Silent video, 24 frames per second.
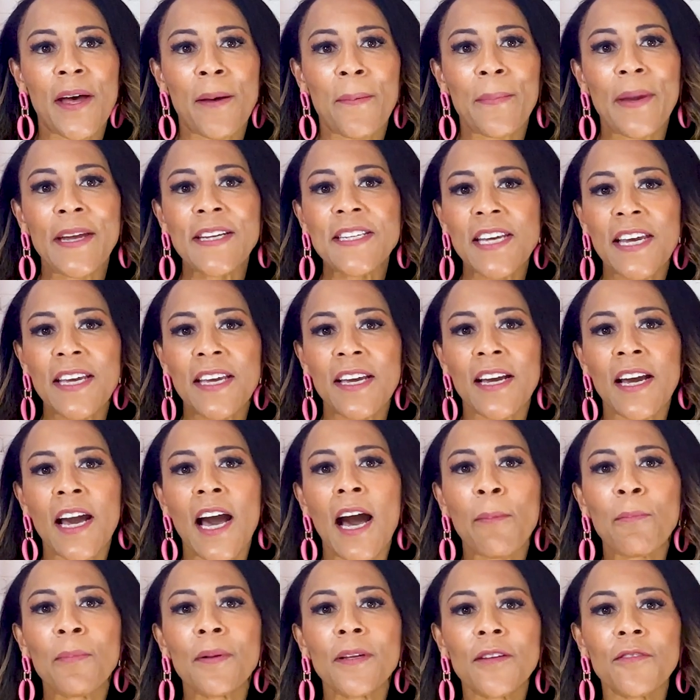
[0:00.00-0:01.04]
may take a
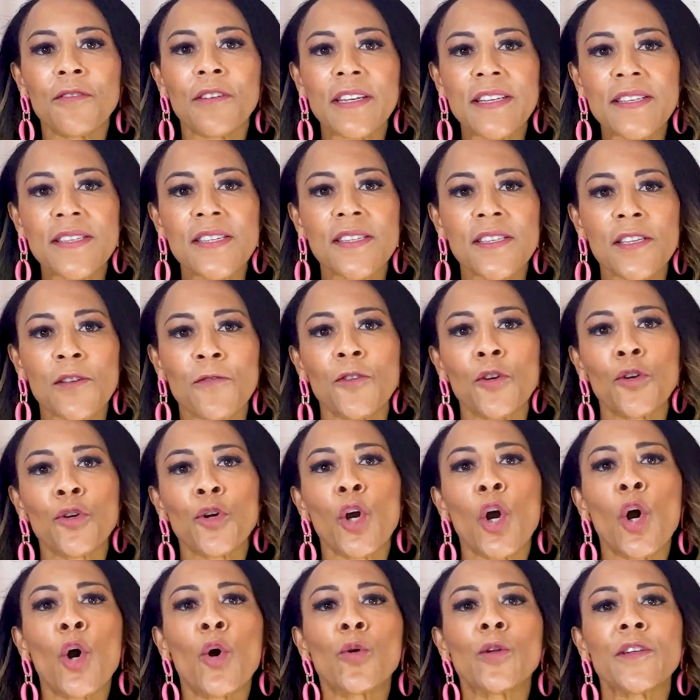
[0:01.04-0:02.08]
couple of visas if your
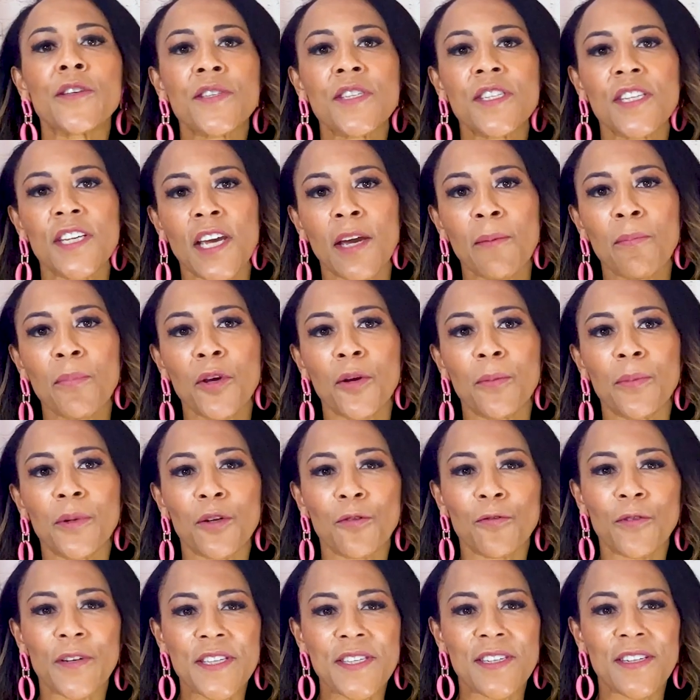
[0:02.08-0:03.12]
goal is to get permanent
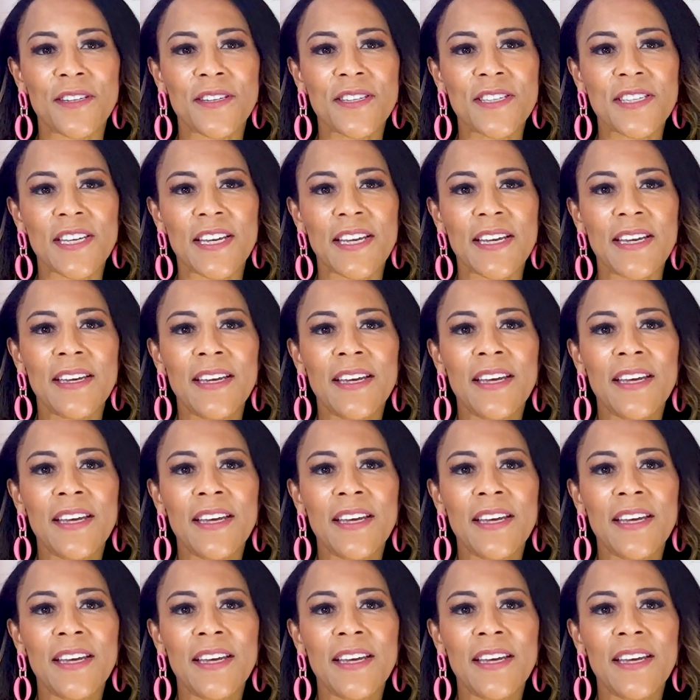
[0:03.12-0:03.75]
residency.